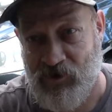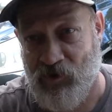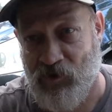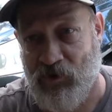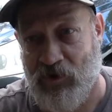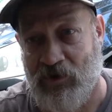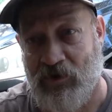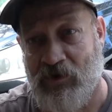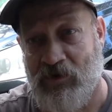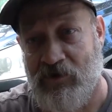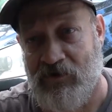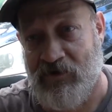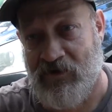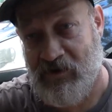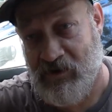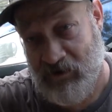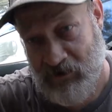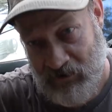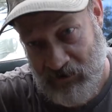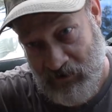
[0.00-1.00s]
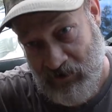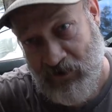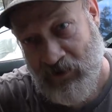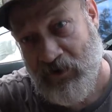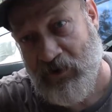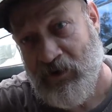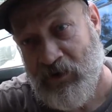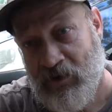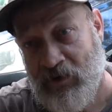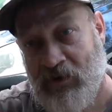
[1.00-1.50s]
door closed
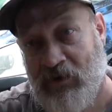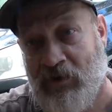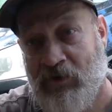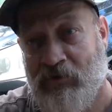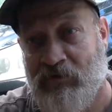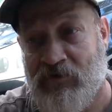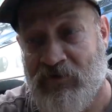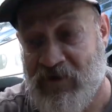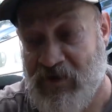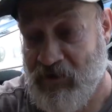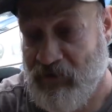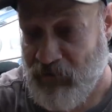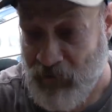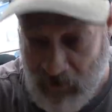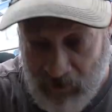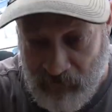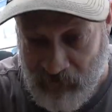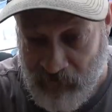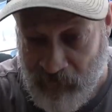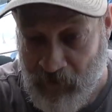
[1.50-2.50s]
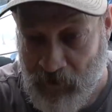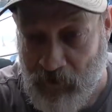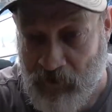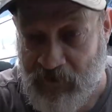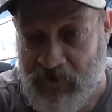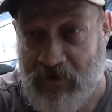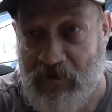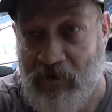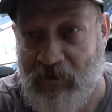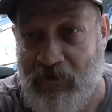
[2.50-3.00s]
and we'll see if we can film
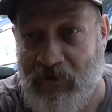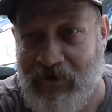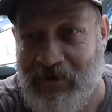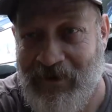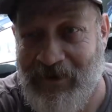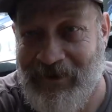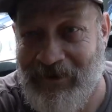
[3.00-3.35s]
something.